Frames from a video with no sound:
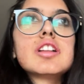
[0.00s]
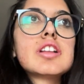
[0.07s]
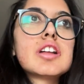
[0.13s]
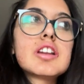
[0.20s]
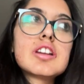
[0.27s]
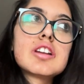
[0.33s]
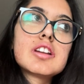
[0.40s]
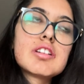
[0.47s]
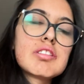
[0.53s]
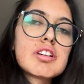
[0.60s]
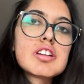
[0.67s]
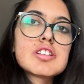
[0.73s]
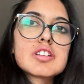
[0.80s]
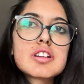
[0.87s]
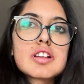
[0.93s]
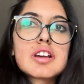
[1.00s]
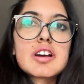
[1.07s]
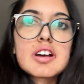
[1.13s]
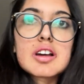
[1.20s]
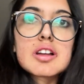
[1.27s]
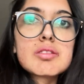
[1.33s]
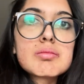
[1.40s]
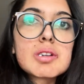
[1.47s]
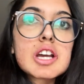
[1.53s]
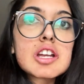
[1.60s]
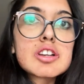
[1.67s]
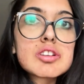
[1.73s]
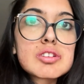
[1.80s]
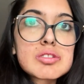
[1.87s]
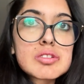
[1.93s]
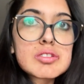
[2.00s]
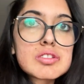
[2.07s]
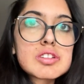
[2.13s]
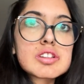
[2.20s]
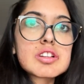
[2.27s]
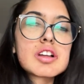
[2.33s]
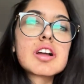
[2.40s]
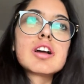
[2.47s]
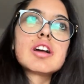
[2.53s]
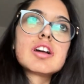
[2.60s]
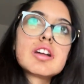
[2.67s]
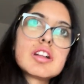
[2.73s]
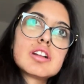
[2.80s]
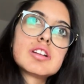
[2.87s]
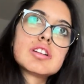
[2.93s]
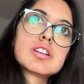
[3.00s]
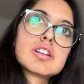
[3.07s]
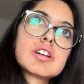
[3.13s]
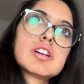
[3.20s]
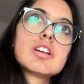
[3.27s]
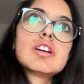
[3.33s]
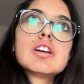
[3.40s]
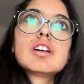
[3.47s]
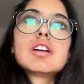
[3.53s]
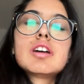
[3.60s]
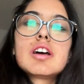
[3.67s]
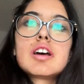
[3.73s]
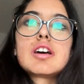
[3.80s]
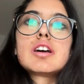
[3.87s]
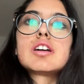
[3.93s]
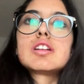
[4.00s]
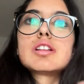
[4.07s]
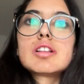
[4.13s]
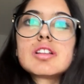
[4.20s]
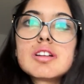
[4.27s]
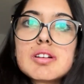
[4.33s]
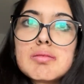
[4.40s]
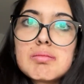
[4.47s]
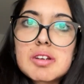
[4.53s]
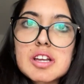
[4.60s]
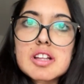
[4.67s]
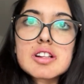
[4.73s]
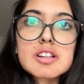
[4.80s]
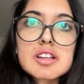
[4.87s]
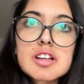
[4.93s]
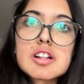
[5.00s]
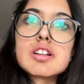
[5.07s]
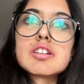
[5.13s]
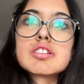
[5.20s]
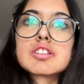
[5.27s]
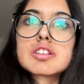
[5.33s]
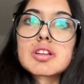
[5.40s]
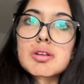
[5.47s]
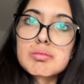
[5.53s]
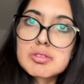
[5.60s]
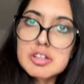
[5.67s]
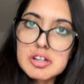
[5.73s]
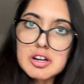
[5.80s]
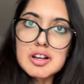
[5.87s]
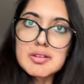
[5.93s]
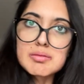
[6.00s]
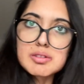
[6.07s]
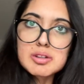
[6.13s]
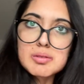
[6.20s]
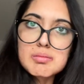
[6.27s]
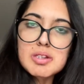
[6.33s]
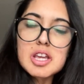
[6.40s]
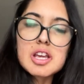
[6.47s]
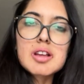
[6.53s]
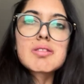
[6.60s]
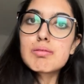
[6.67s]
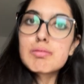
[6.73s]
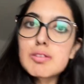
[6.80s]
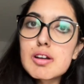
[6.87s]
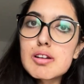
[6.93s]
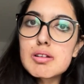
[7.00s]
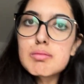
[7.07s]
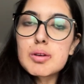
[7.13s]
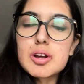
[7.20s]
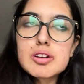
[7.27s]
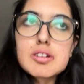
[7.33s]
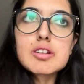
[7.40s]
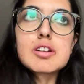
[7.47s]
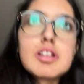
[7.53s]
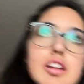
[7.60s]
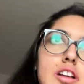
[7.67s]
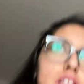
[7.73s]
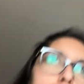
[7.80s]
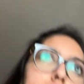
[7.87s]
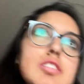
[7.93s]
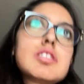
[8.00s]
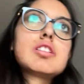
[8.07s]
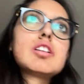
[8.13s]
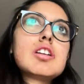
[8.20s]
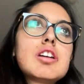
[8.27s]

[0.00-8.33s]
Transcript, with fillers: and eventually I had my juice and had the painkiller, subscribe to me. Fun about today is